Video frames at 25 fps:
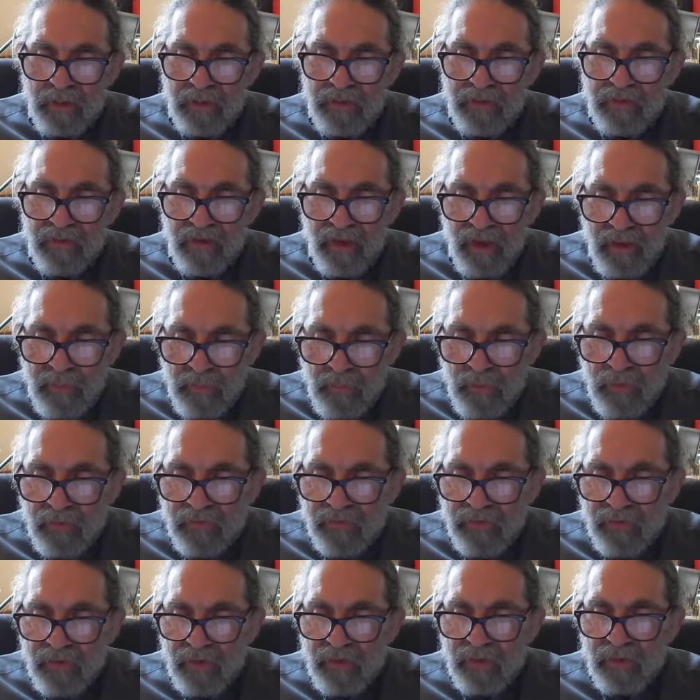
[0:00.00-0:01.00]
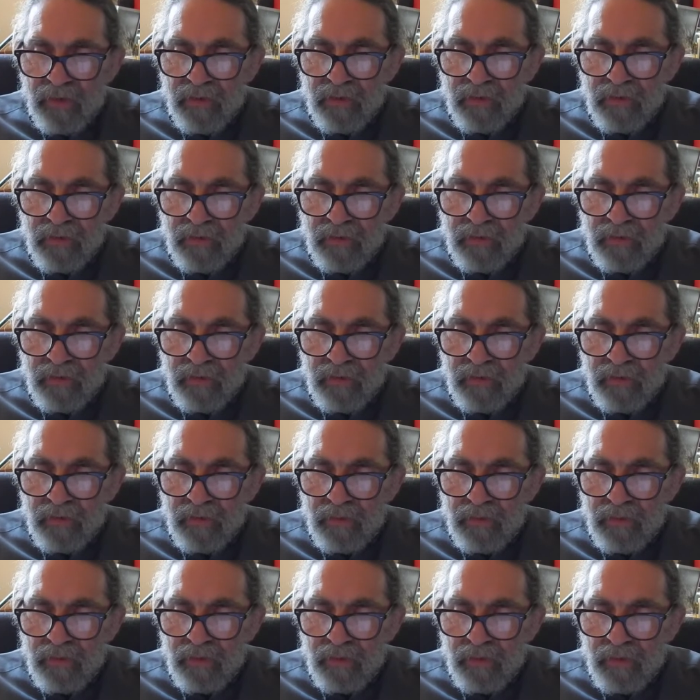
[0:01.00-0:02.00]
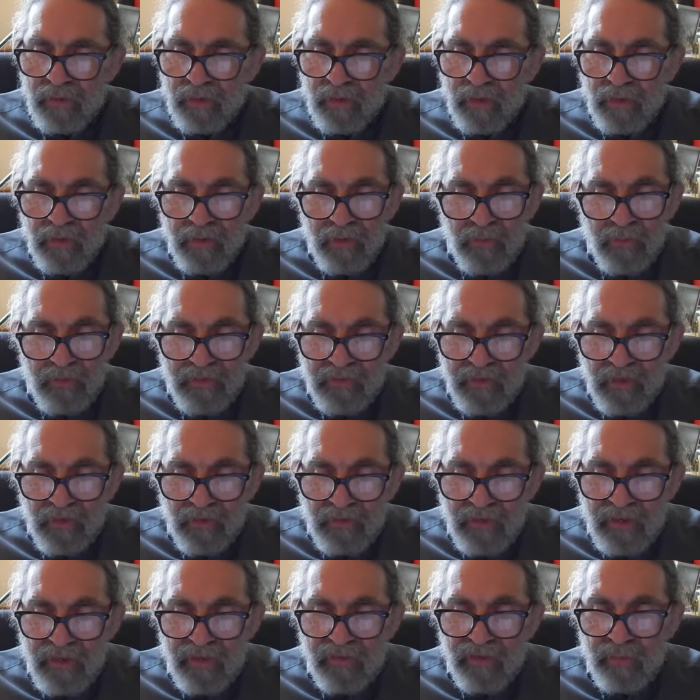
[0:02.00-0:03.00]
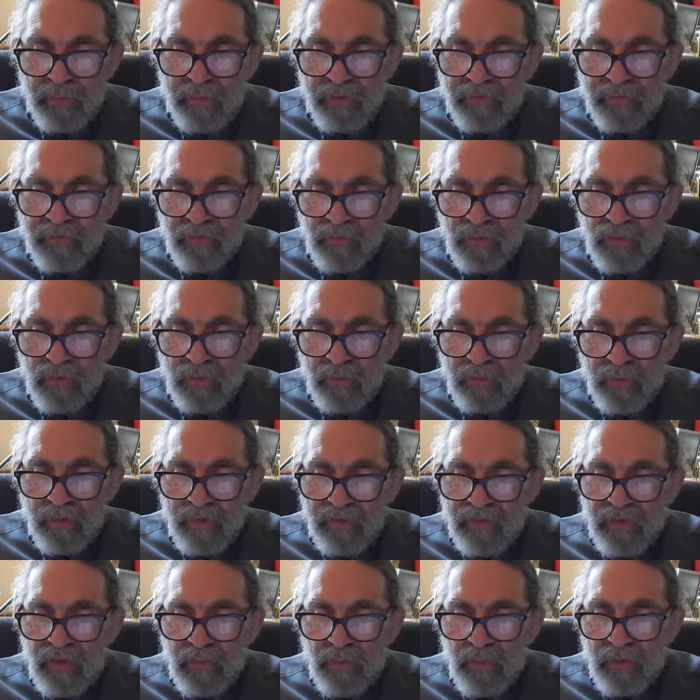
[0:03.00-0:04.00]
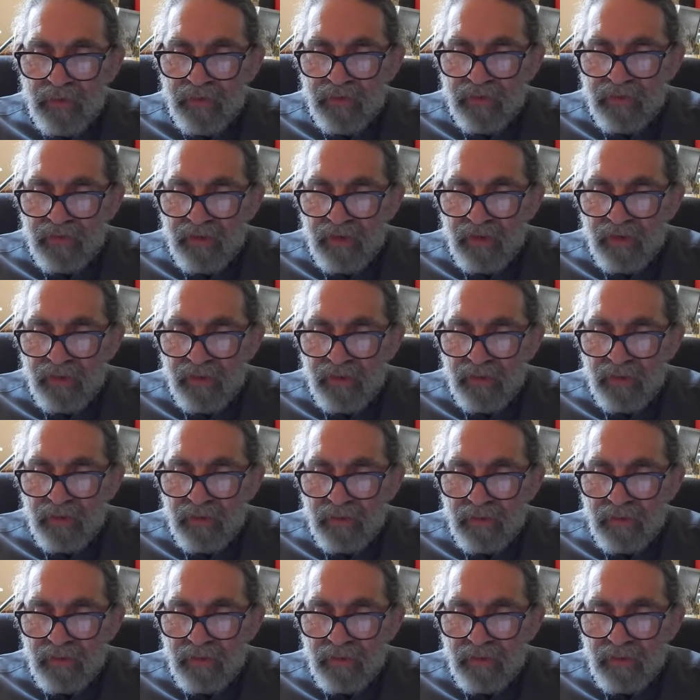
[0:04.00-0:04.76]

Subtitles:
Time moves on. There is no need to perform as I once did.